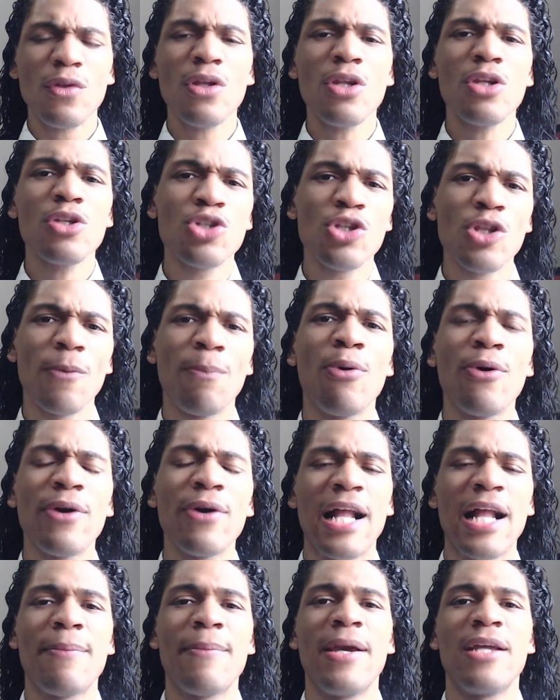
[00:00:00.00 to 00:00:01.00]
So the point
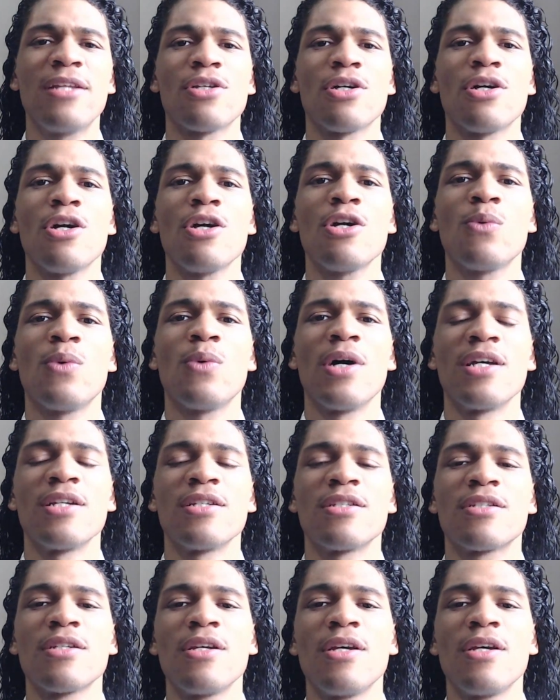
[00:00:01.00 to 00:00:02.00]
I made to her
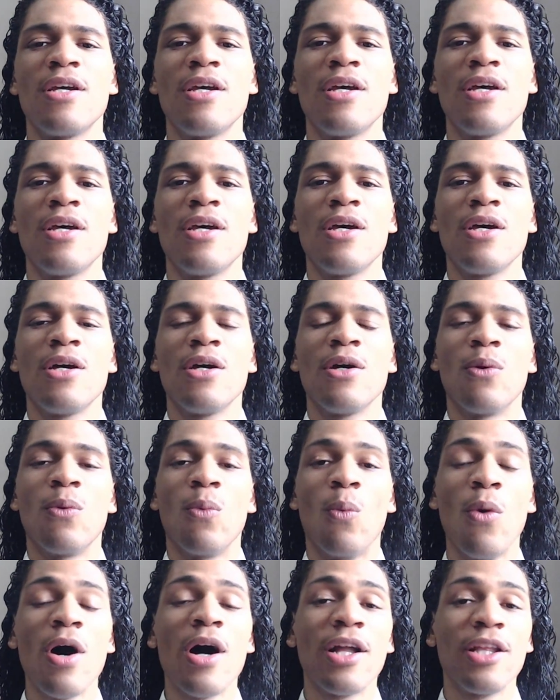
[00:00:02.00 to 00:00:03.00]
was,
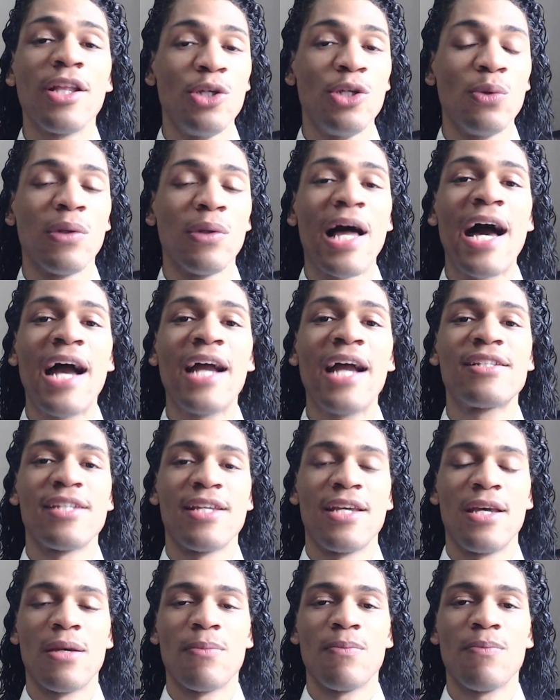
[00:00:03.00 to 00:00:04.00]
one, you lied to
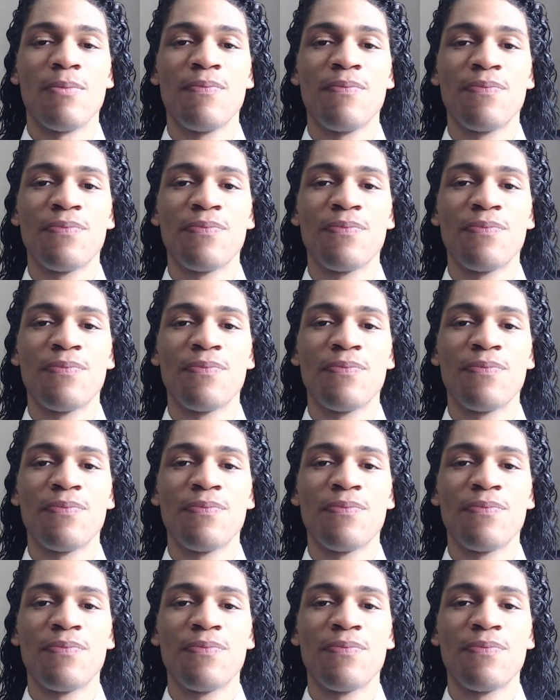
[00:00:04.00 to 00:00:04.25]
him.